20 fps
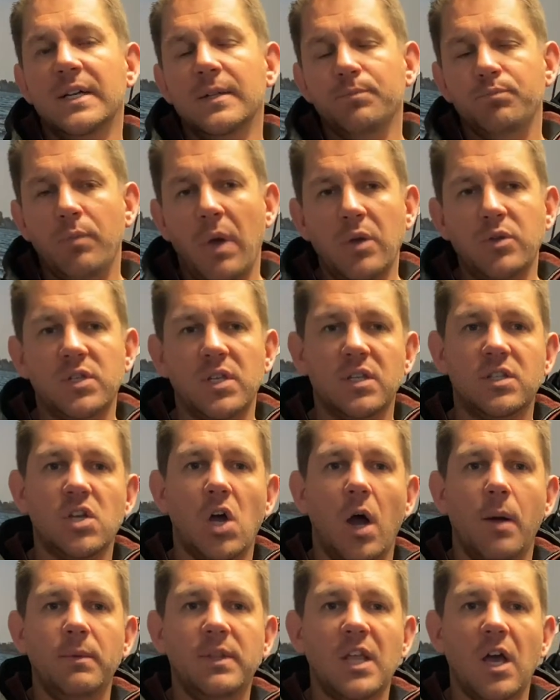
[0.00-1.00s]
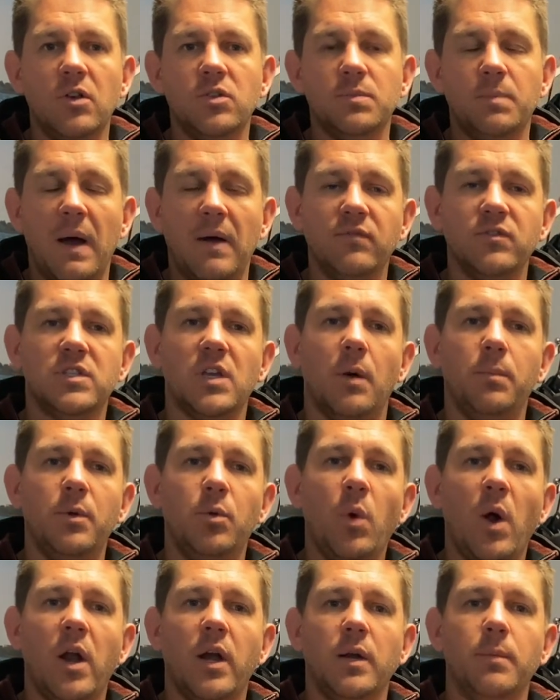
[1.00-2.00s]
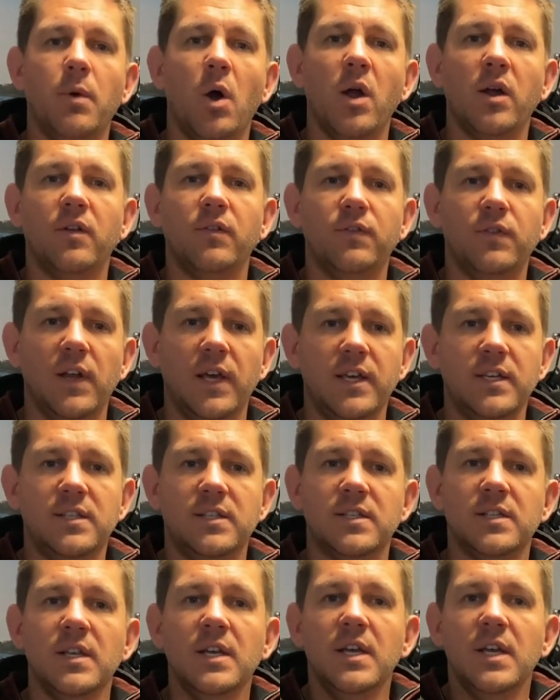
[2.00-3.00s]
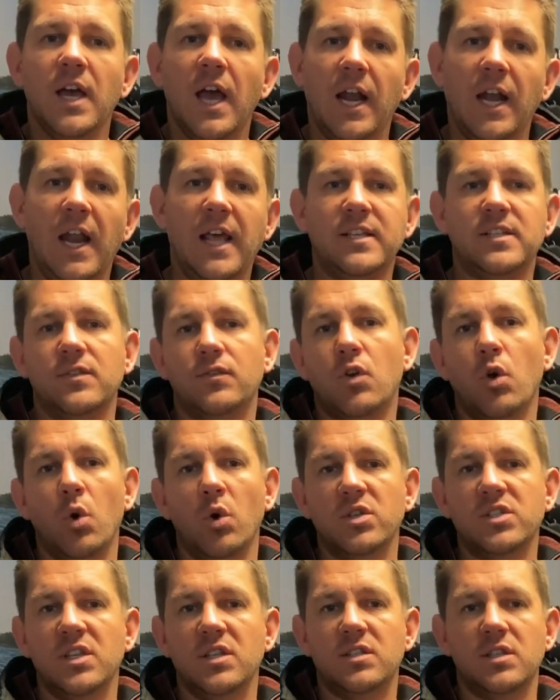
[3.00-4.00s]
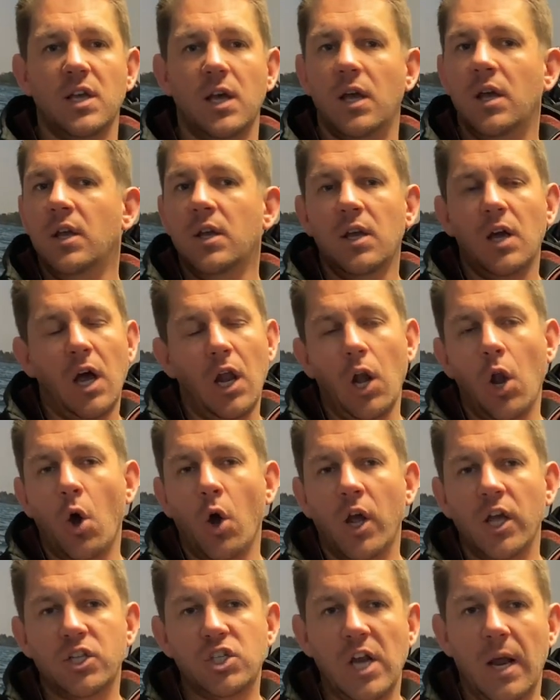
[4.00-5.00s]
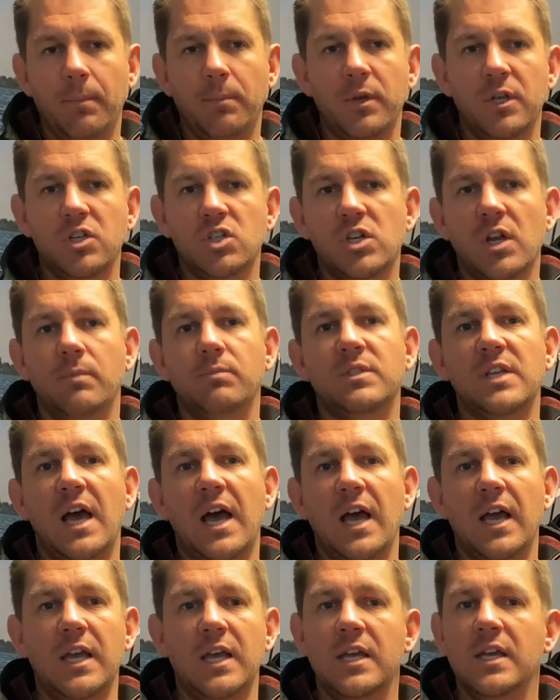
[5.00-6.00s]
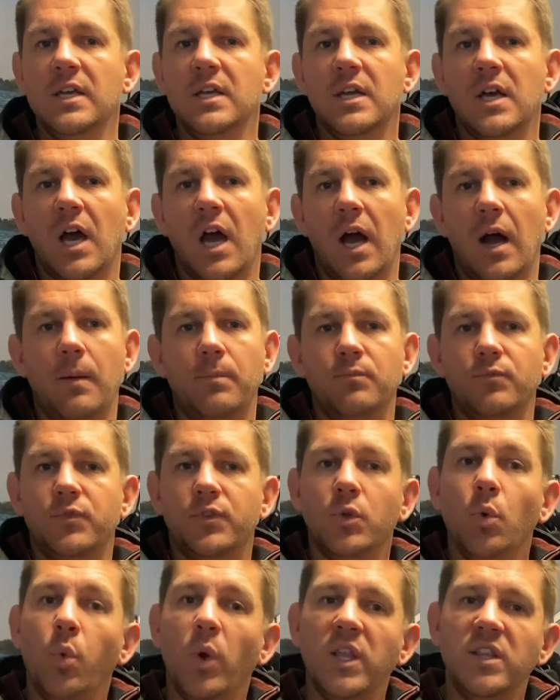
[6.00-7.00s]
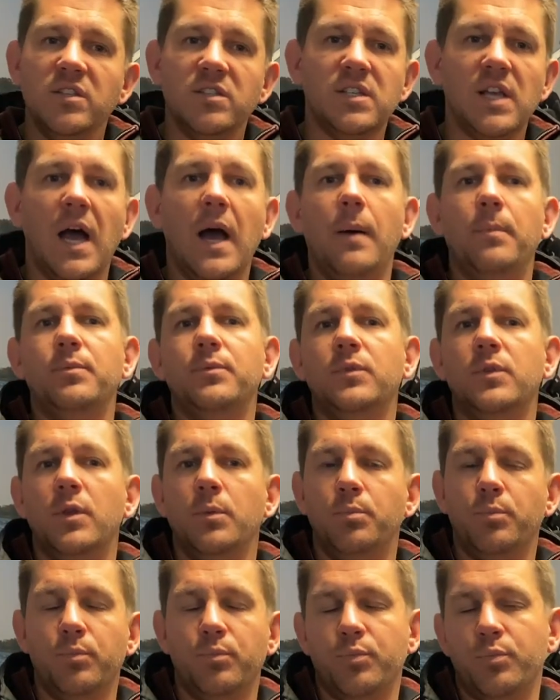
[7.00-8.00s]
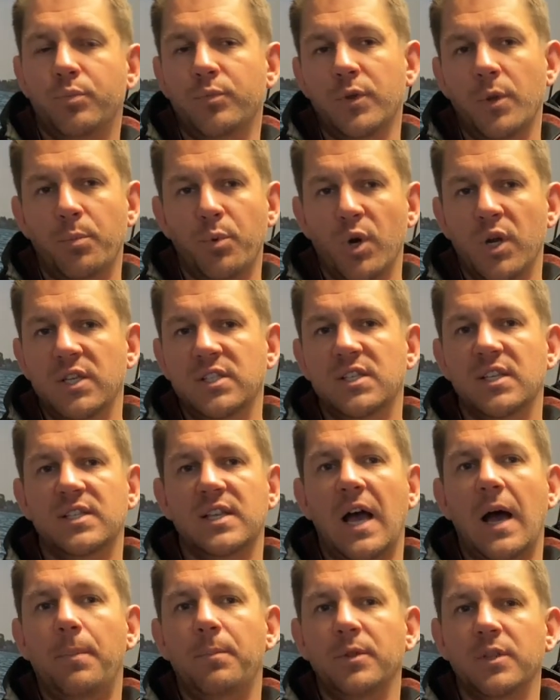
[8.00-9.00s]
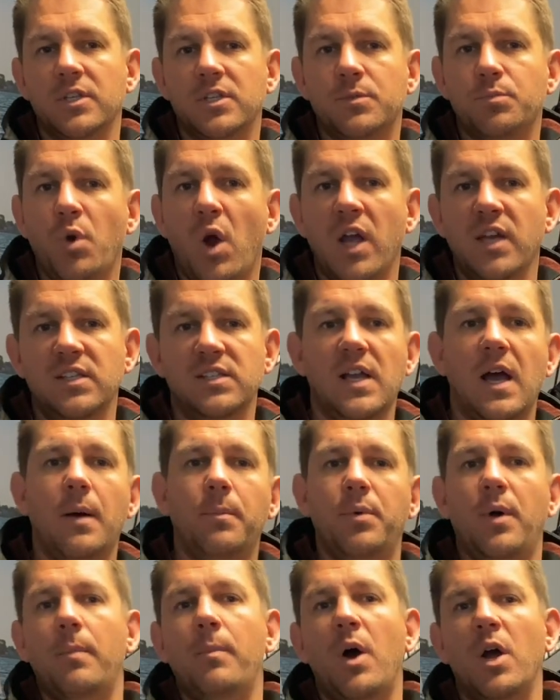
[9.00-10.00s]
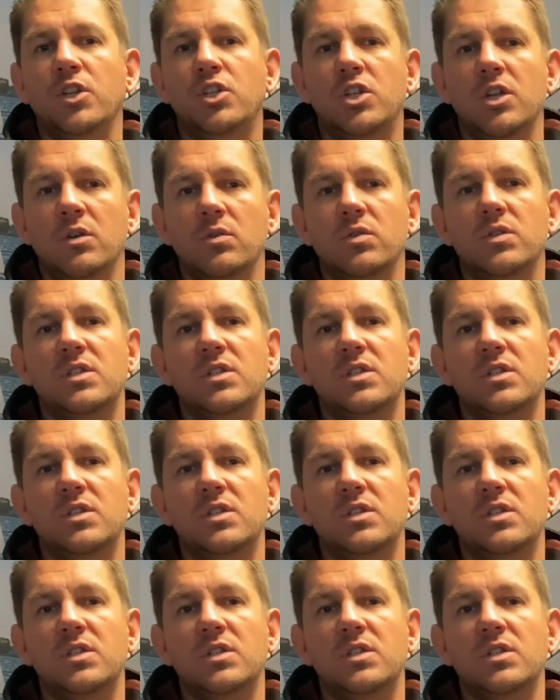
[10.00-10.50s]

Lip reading: most of the time in those months, I'll be wearing a Microfleece, unless of course it's a longer championship day, the wind's up, the breeze is up and the spray's up. I might choose